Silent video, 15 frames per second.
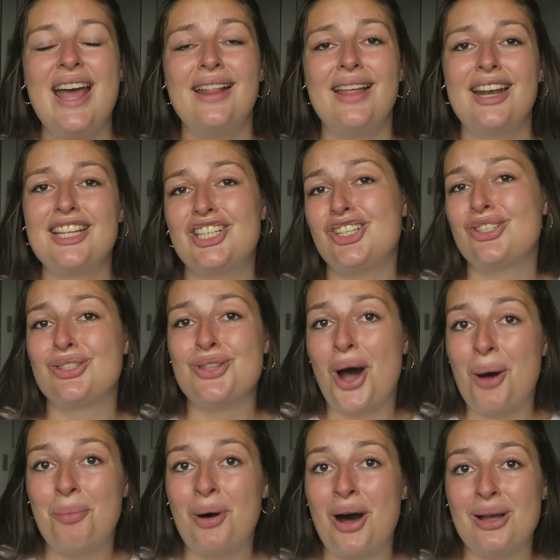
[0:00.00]
that it's just
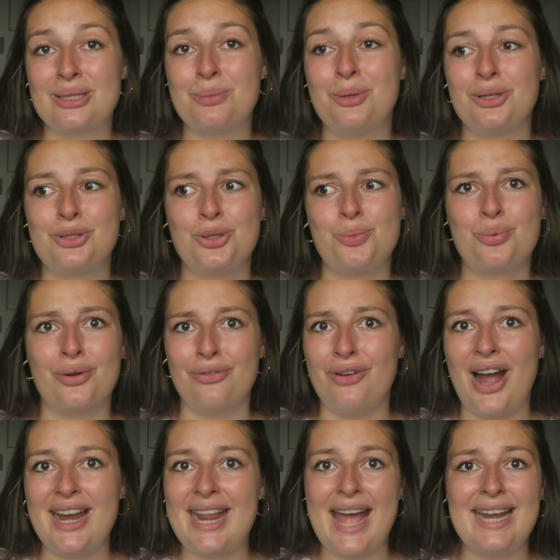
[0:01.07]
not possible to provide